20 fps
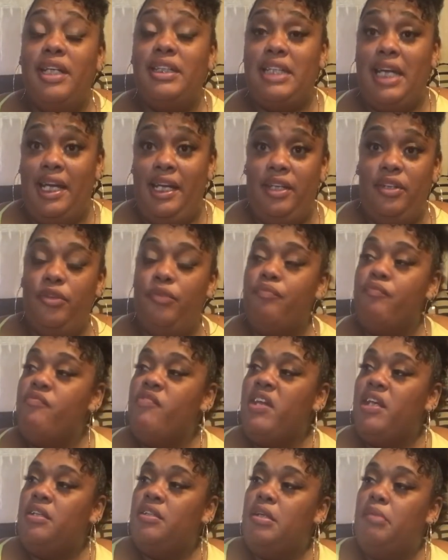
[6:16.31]
That's how they do.
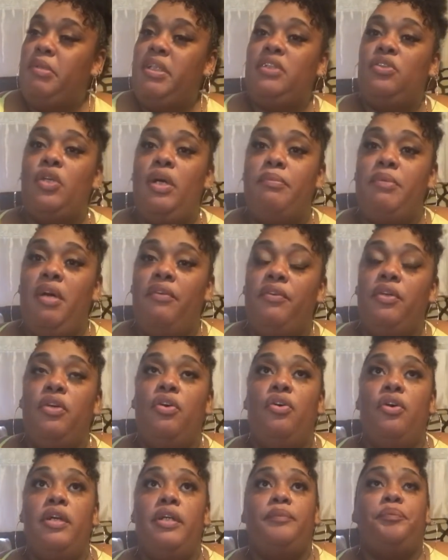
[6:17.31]
The bus will drop you off on the
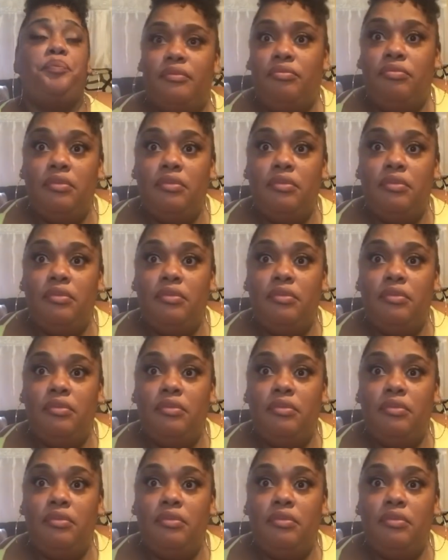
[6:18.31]
corner.